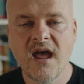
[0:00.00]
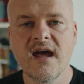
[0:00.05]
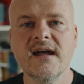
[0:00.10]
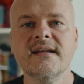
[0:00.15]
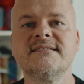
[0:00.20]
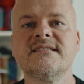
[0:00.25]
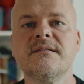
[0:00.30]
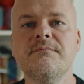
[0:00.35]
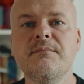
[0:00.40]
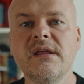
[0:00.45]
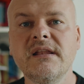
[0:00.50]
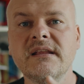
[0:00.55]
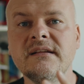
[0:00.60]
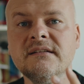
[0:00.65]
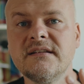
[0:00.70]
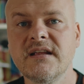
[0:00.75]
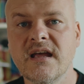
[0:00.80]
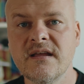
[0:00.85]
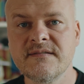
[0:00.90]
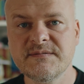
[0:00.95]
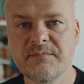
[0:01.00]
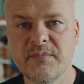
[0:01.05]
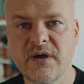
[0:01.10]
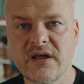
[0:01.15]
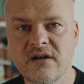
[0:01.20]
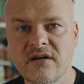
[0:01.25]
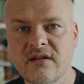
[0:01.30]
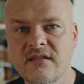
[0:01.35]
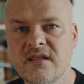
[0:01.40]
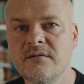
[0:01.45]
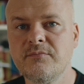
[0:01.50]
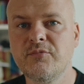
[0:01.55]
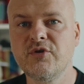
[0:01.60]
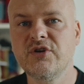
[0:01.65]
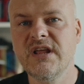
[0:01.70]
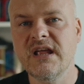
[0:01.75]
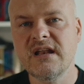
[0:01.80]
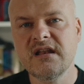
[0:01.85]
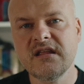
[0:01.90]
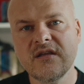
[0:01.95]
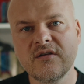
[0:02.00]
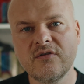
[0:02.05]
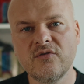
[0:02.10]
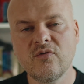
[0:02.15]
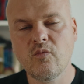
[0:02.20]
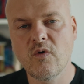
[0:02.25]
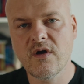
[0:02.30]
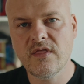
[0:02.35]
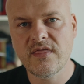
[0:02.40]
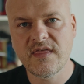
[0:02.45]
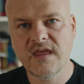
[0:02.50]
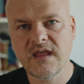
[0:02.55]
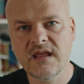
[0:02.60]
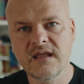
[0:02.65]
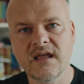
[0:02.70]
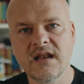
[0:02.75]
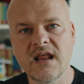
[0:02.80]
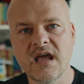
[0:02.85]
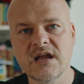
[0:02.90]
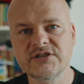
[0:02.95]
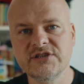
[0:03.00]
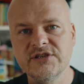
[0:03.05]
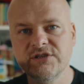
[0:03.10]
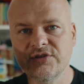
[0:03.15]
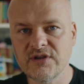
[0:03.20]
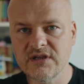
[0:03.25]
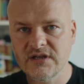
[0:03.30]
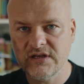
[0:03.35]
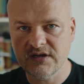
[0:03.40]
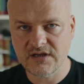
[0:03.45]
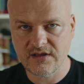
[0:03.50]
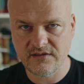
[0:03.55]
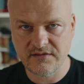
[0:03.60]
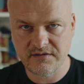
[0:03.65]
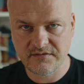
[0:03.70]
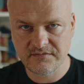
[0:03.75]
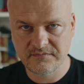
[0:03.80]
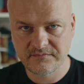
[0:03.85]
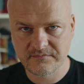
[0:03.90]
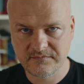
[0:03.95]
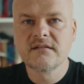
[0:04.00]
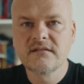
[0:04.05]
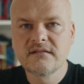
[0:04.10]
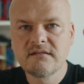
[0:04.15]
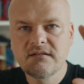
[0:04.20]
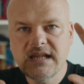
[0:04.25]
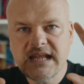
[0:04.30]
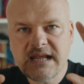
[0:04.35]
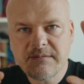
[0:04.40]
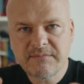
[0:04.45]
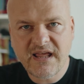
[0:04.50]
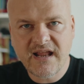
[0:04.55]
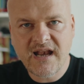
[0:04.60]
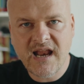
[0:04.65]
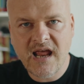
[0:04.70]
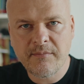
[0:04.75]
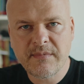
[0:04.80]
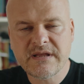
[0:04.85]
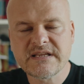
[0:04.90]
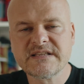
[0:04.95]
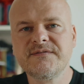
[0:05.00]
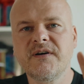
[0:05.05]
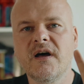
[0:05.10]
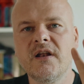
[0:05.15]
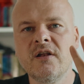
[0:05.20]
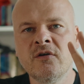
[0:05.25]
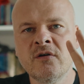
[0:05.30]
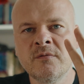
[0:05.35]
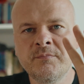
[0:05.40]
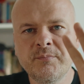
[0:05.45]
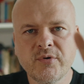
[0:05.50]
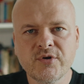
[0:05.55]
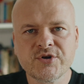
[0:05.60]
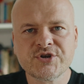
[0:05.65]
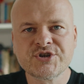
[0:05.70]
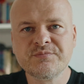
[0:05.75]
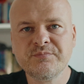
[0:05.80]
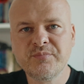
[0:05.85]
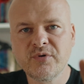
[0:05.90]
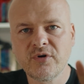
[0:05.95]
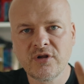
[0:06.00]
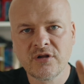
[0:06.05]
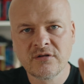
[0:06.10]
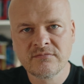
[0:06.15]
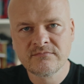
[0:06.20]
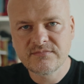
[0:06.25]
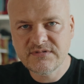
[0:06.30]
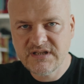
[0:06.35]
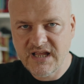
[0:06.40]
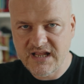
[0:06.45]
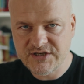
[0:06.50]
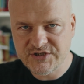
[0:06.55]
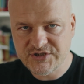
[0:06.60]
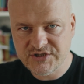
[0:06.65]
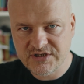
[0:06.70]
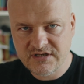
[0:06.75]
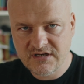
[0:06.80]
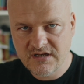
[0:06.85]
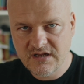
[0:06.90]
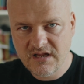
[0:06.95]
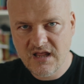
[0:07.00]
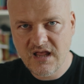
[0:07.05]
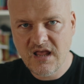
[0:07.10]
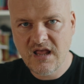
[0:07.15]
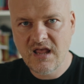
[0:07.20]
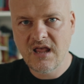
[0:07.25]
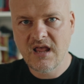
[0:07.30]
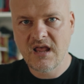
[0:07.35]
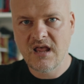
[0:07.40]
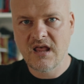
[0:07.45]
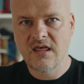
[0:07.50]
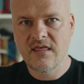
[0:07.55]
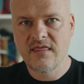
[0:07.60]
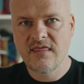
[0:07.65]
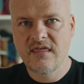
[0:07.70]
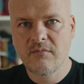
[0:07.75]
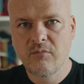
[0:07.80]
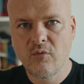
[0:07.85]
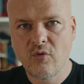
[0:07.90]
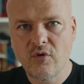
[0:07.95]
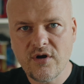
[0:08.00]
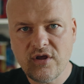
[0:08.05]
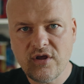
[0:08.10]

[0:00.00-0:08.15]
It's a million times better than pretending you do one thing and actually doing another. Team dynamics follow a push-pull tension. The more